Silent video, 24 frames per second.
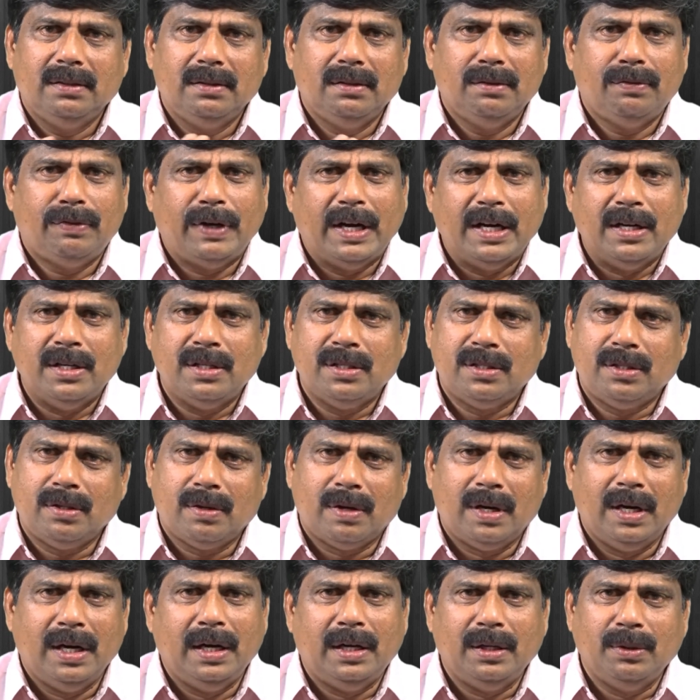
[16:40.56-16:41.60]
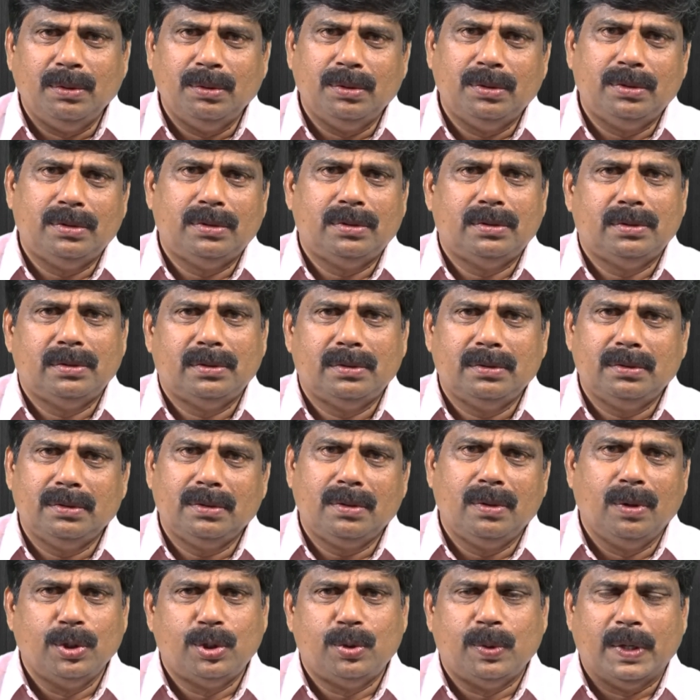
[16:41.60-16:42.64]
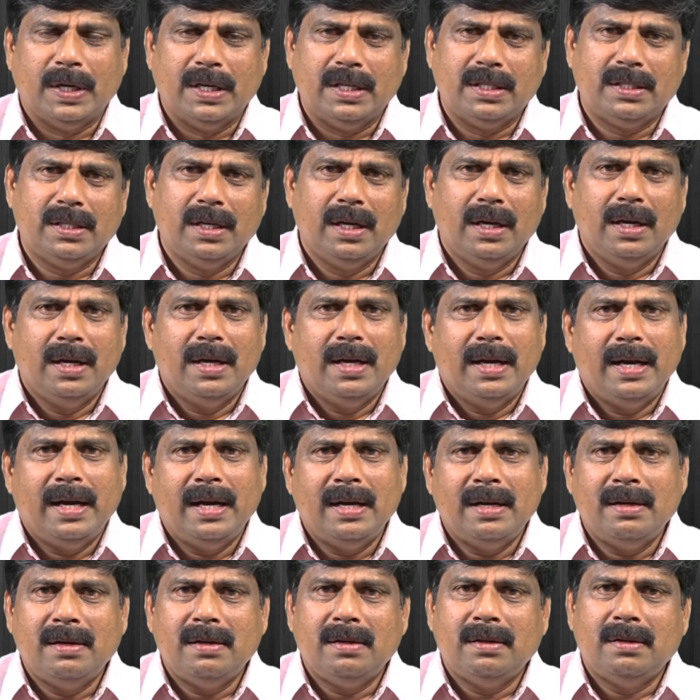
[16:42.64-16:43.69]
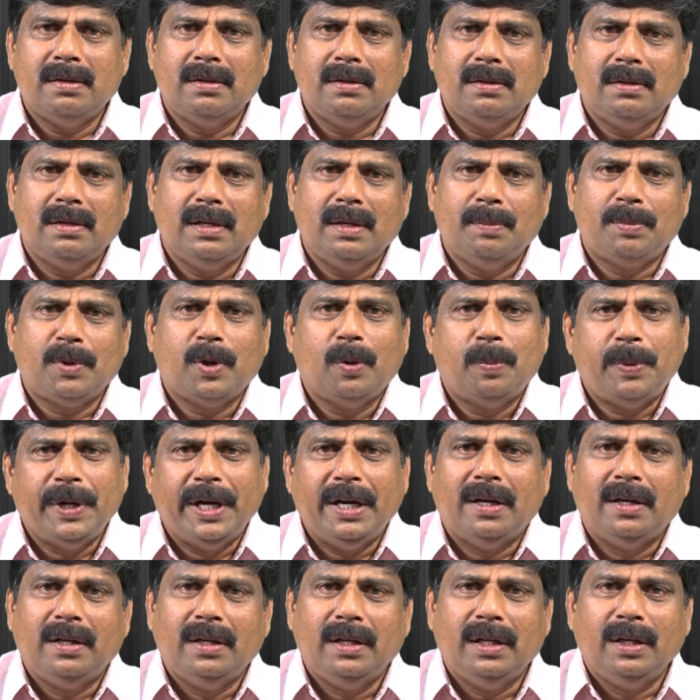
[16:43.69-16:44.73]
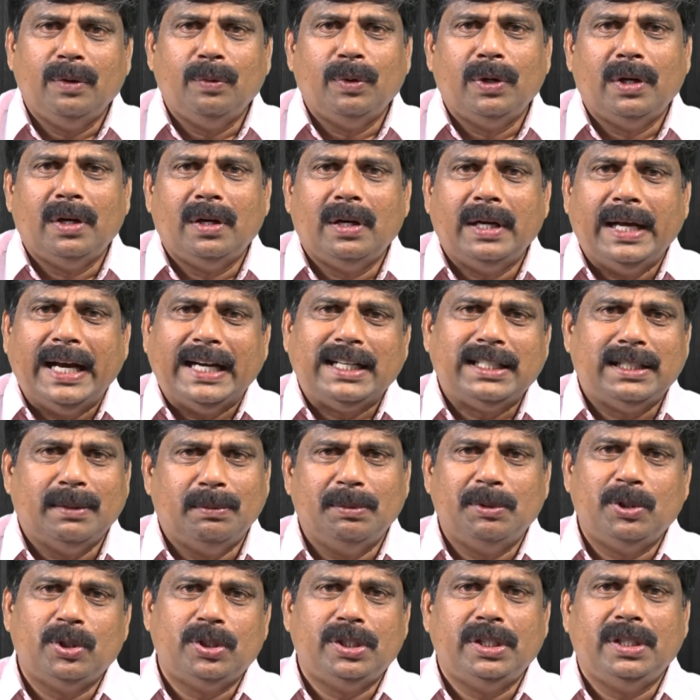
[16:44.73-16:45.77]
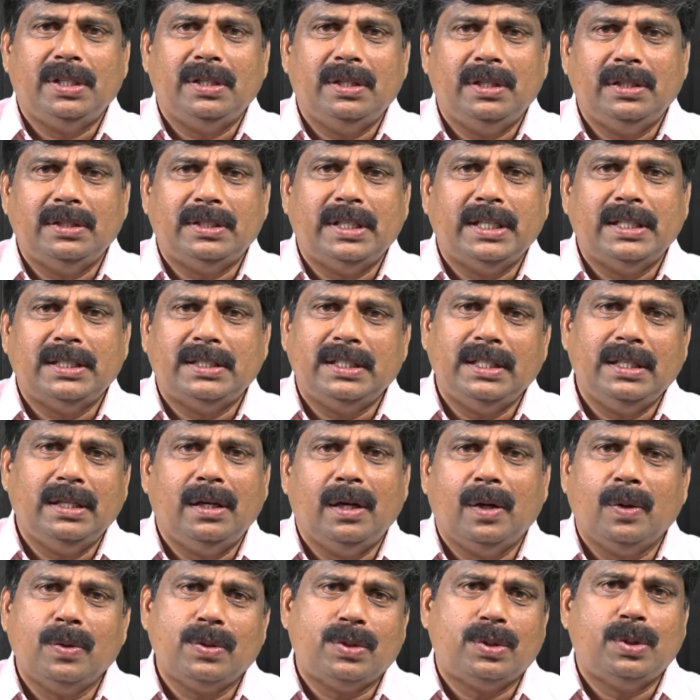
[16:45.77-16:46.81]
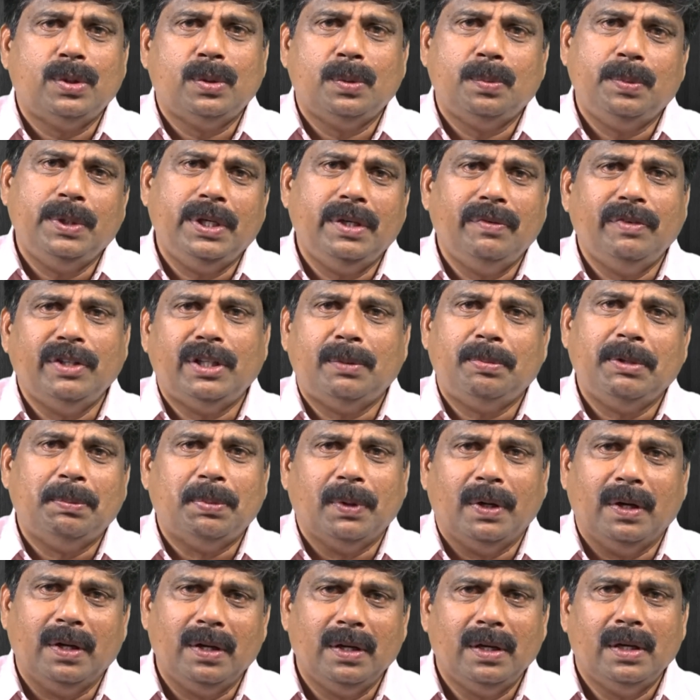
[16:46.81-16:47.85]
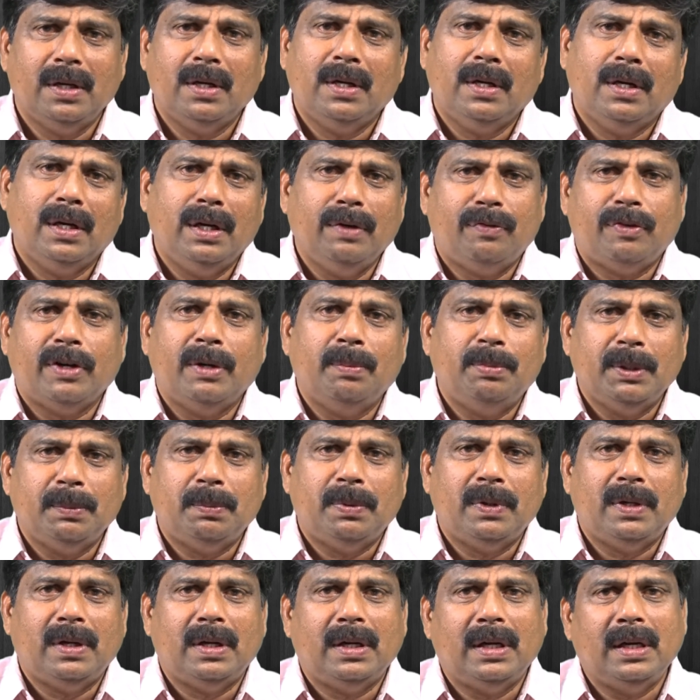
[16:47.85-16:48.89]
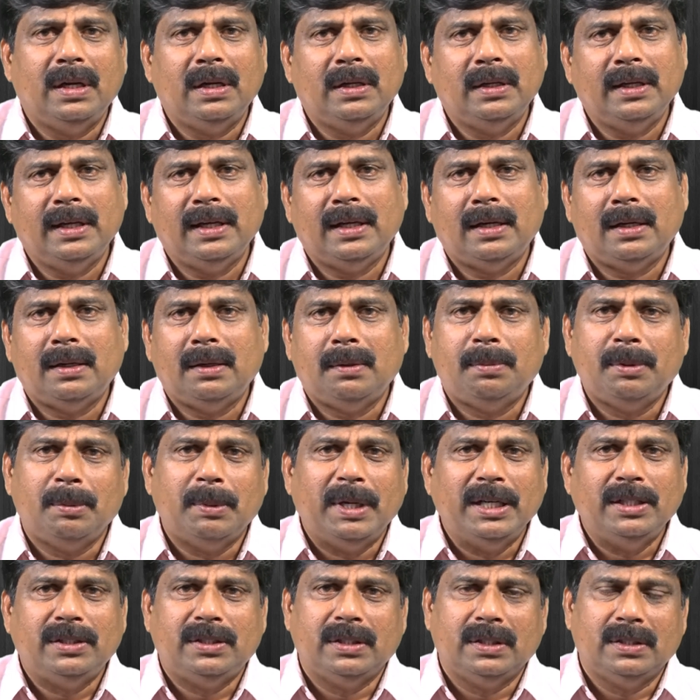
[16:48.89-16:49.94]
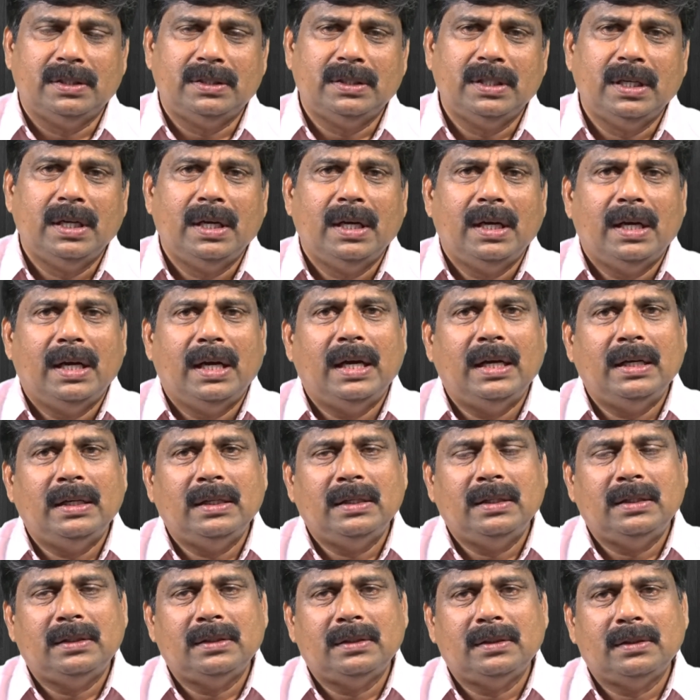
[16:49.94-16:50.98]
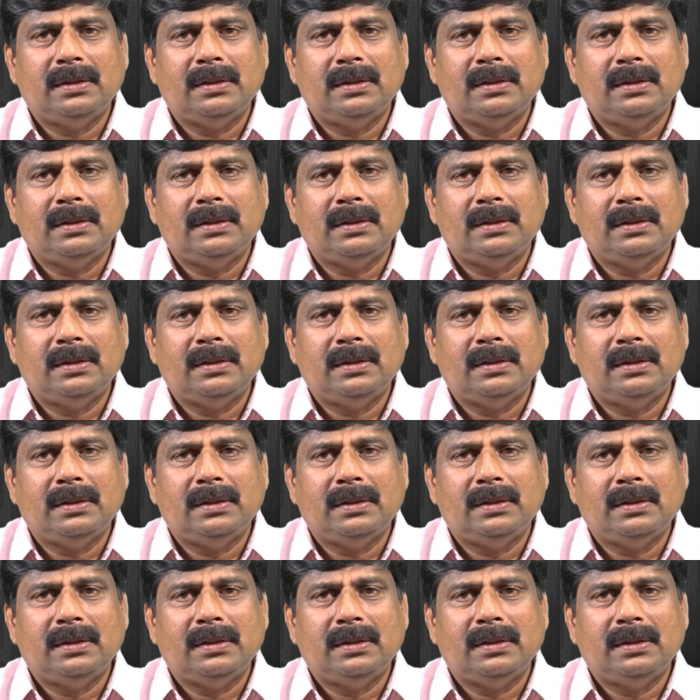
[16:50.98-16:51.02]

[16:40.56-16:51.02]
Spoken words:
Friends, relatives, close friends. And appropriately he will accept, because he says he loves to be with people, different people and their premises, and